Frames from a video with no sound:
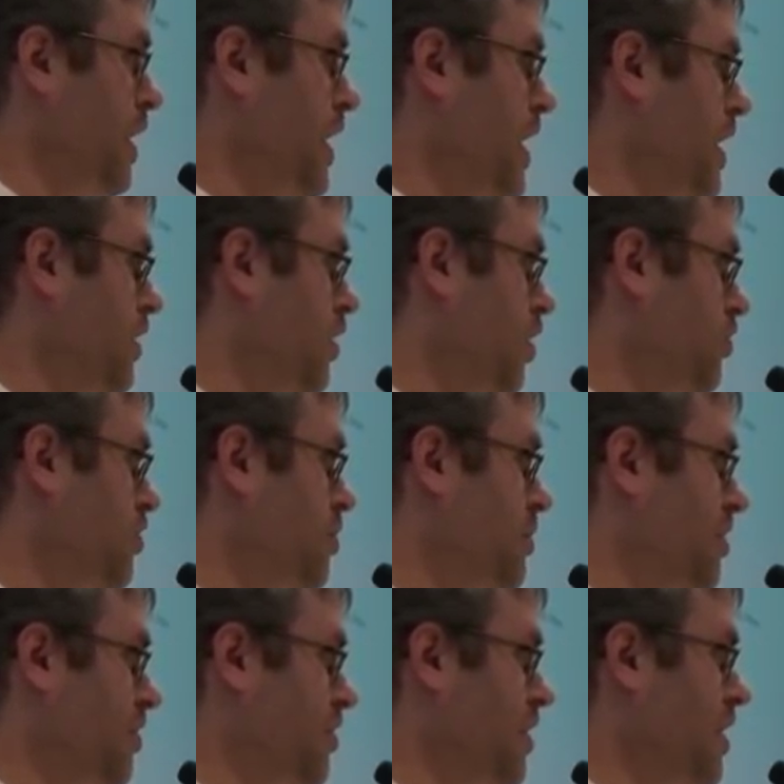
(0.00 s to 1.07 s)
And
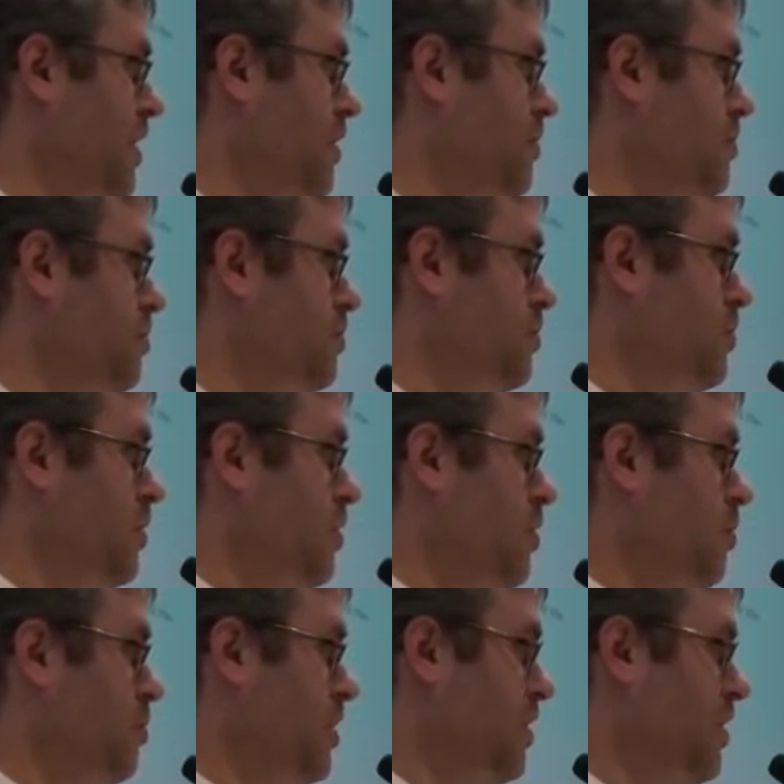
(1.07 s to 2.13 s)
ultimately,
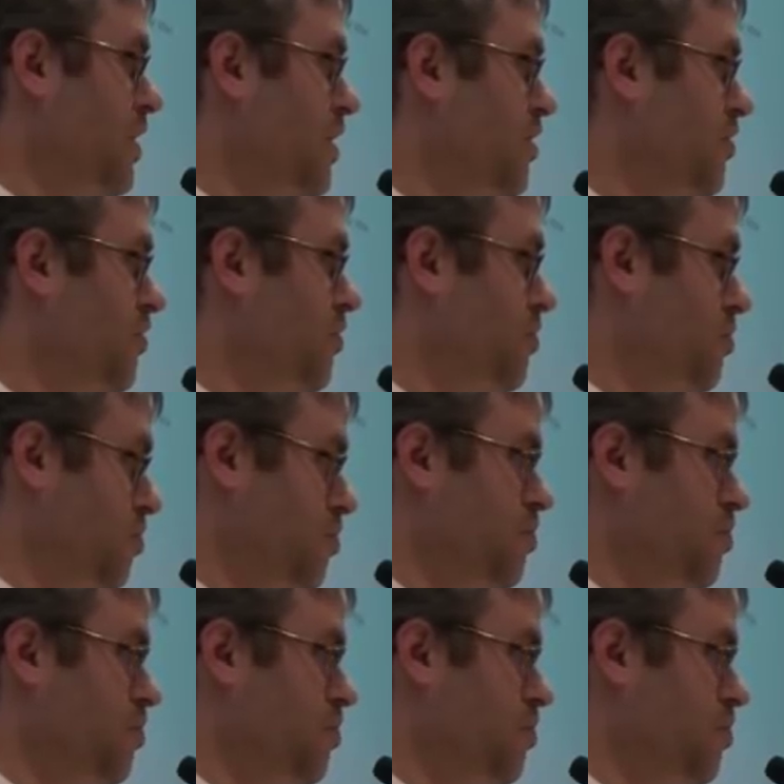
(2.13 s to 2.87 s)
because